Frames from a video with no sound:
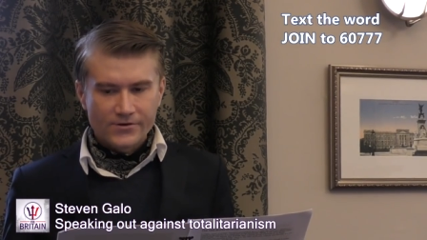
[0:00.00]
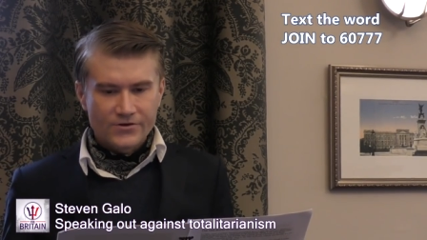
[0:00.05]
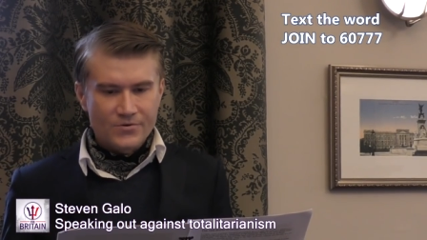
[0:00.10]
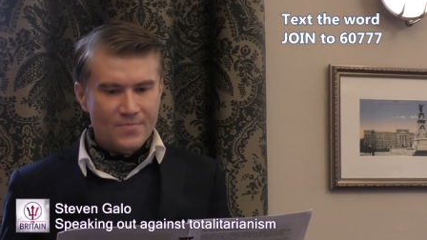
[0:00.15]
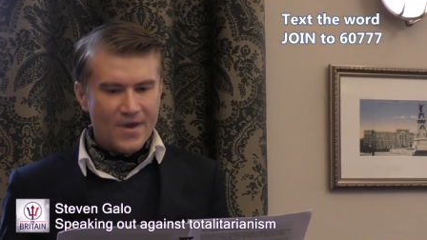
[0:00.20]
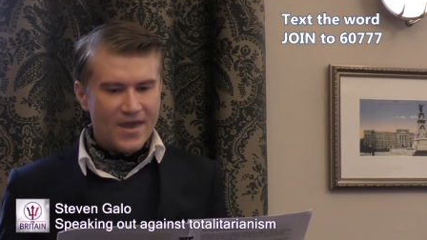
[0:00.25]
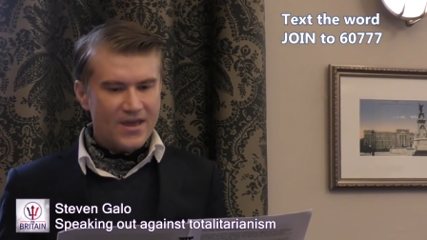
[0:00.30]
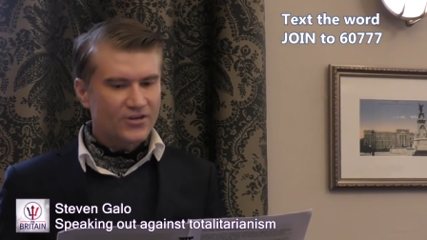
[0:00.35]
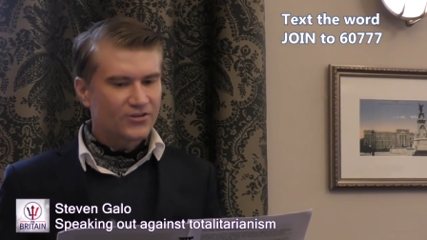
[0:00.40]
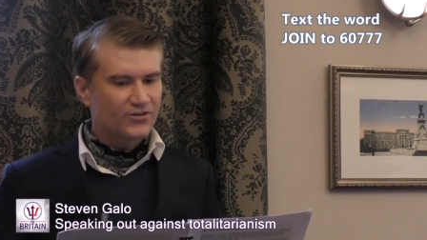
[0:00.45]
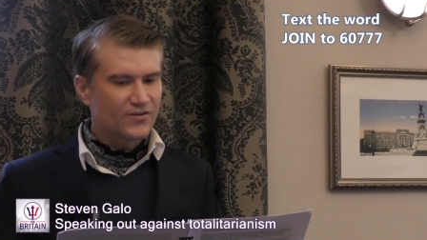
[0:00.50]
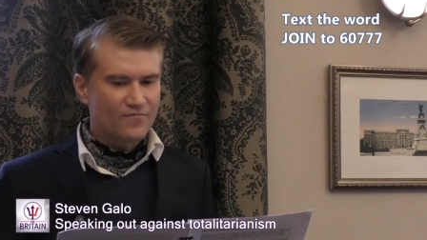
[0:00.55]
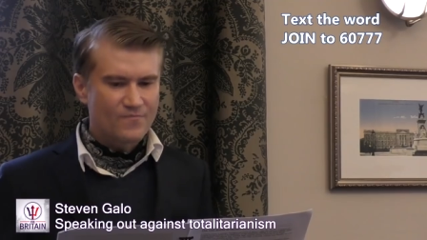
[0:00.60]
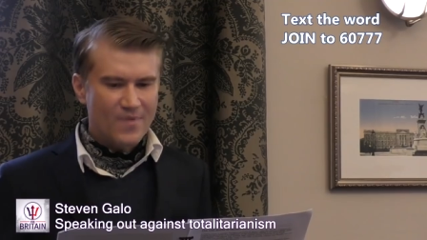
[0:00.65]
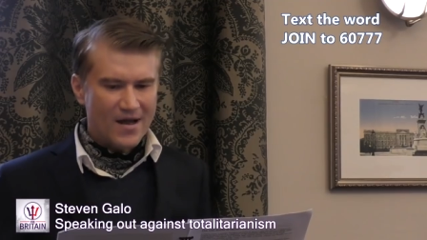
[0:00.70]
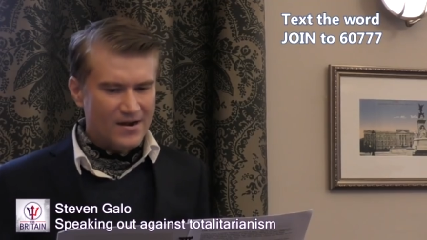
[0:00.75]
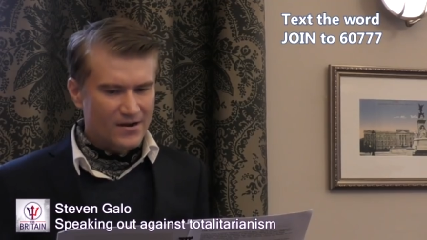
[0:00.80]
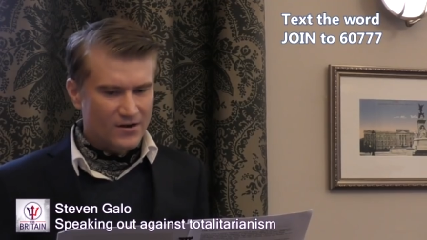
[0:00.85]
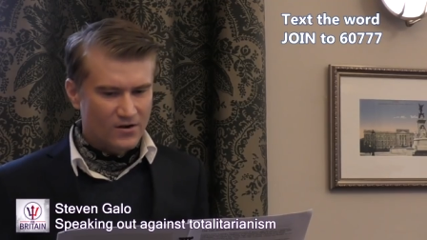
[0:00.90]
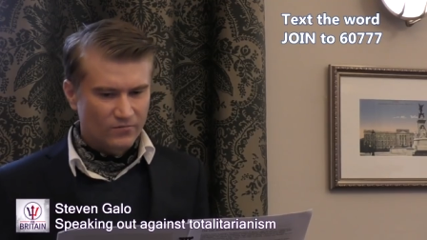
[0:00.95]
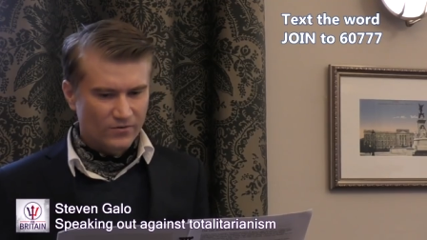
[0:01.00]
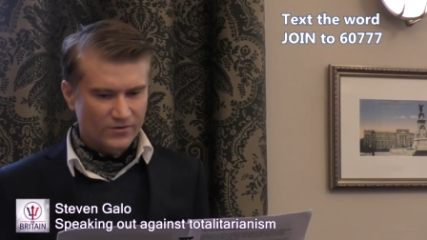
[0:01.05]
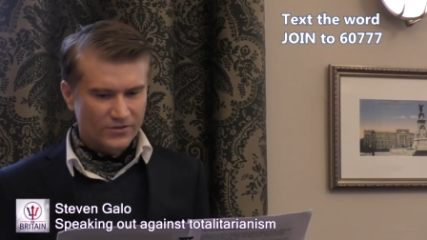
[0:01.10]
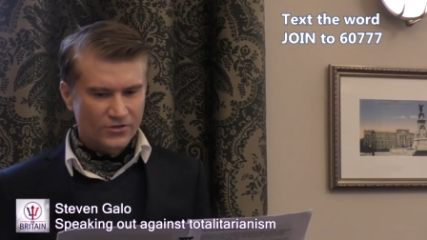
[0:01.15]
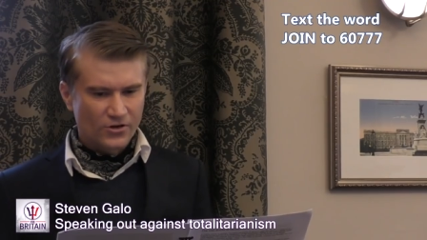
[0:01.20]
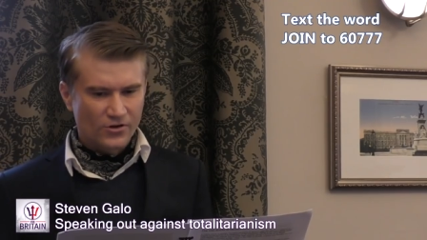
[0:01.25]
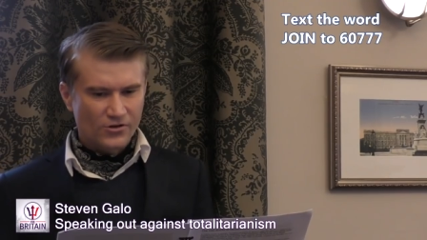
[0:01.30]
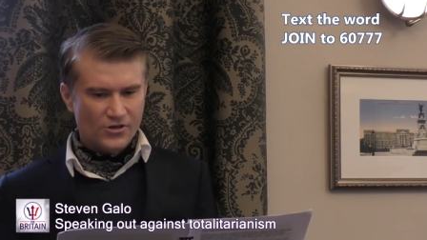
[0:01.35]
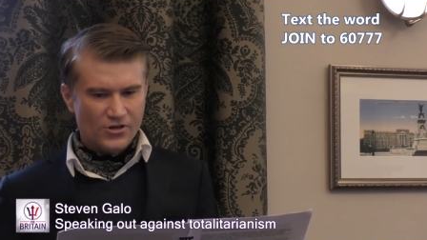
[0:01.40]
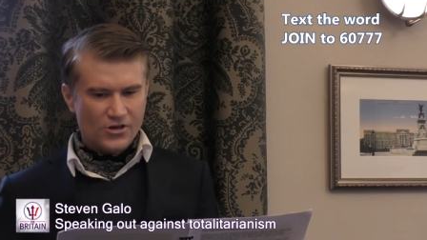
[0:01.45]
The makeshift bunker
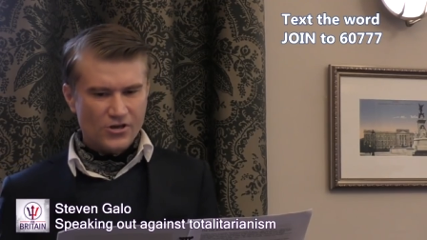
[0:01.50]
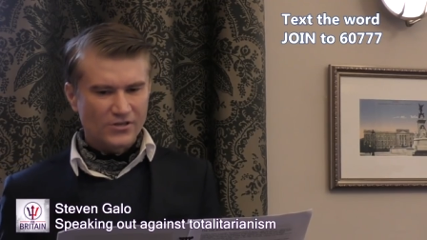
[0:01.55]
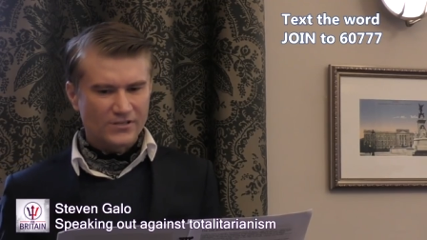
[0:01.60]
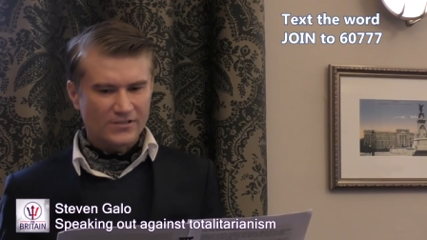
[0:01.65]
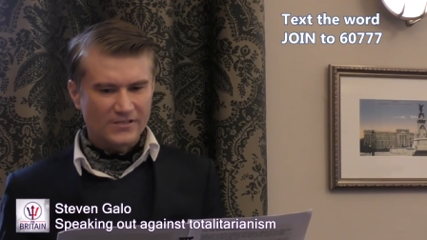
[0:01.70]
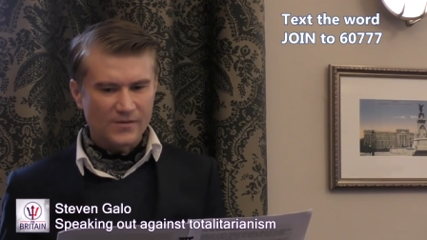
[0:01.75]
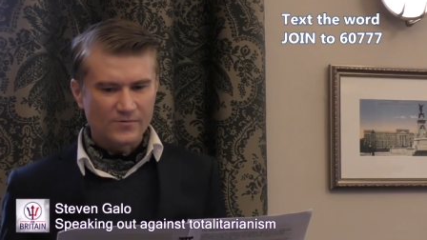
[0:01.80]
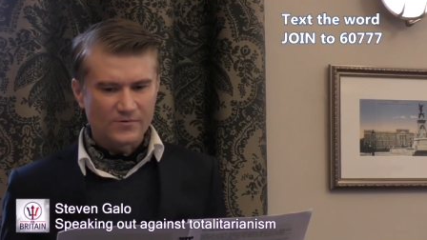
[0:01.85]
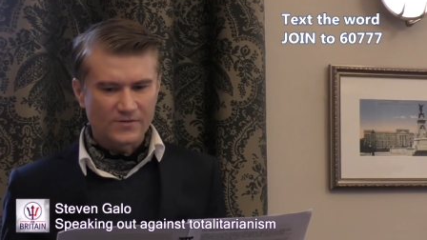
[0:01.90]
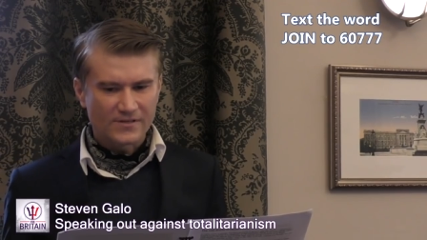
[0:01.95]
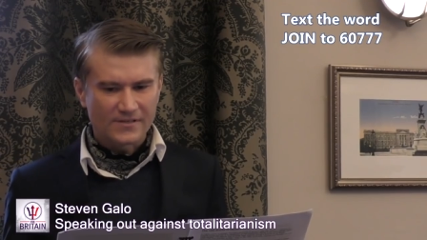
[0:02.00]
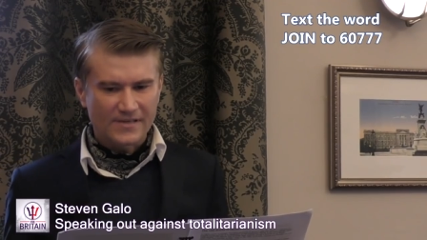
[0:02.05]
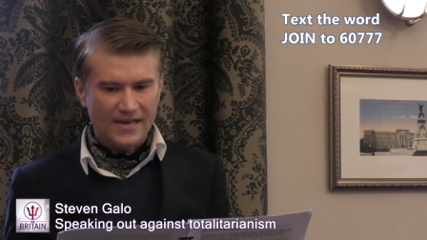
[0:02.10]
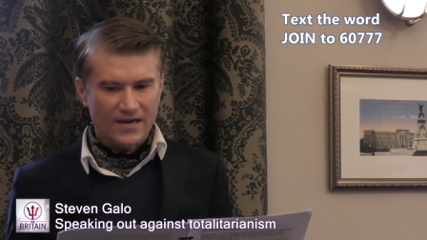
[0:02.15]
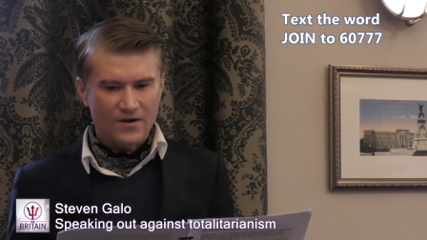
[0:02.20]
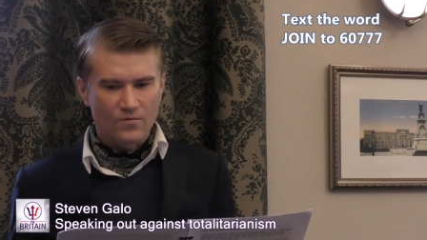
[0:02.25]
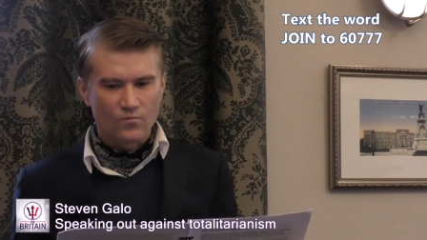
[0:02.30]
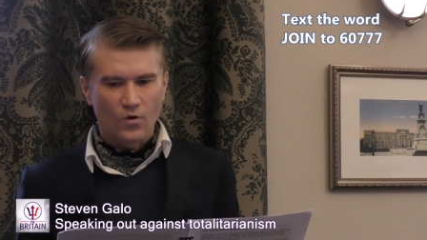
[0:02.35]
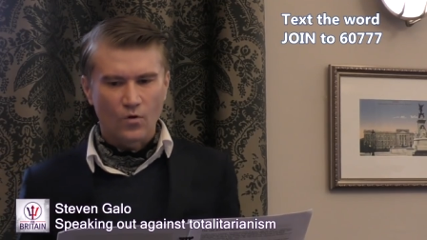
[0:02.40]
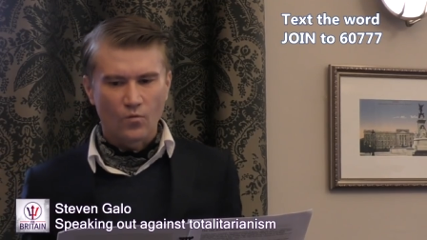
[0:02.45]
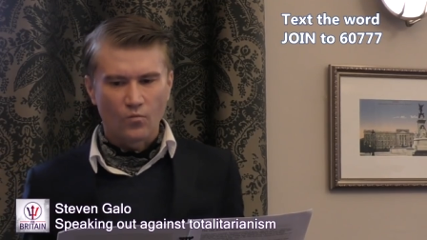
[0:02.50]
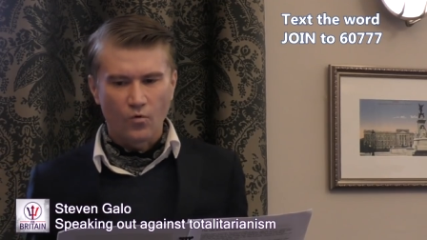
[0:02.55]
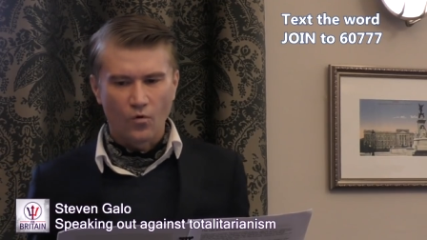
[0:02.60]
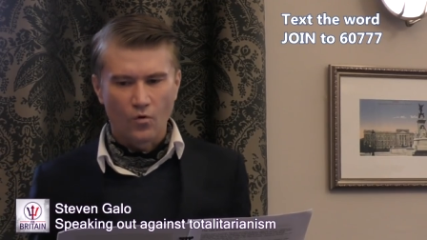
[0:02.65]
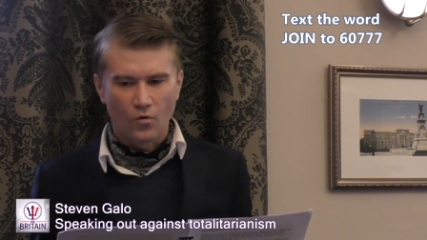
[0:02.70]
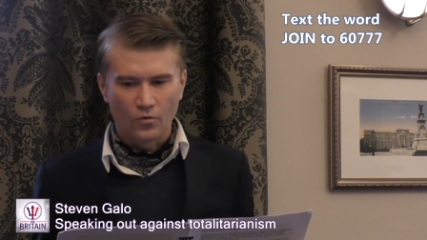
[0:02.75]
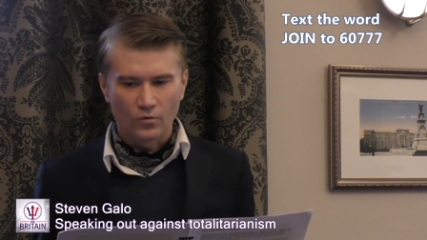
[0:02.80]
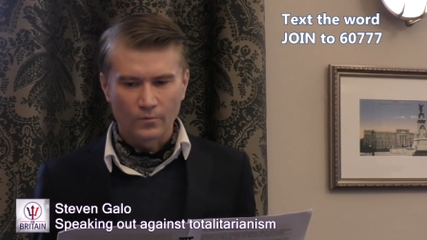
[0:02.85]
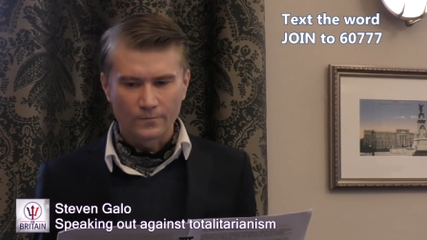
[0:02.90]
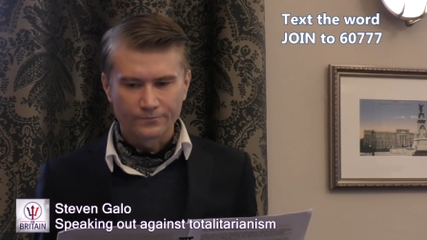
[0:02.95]
was not used since the Second World
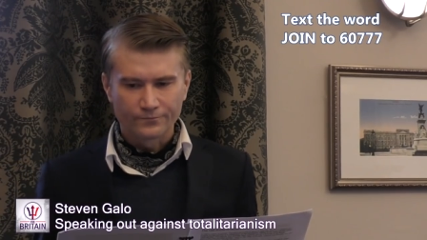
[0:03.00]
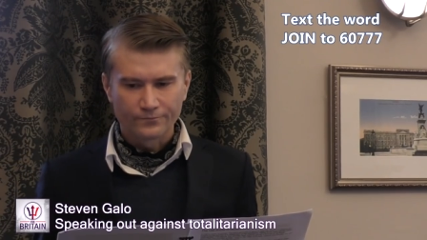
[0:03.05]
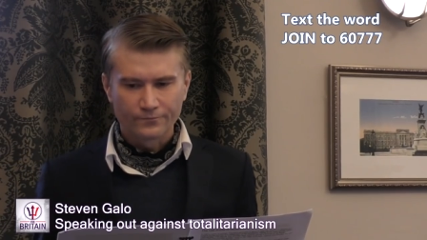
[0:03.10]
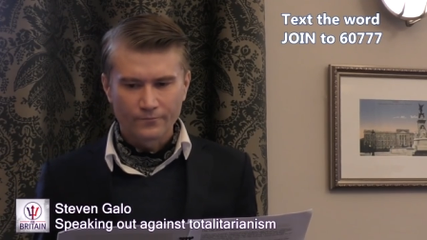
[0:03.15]
War.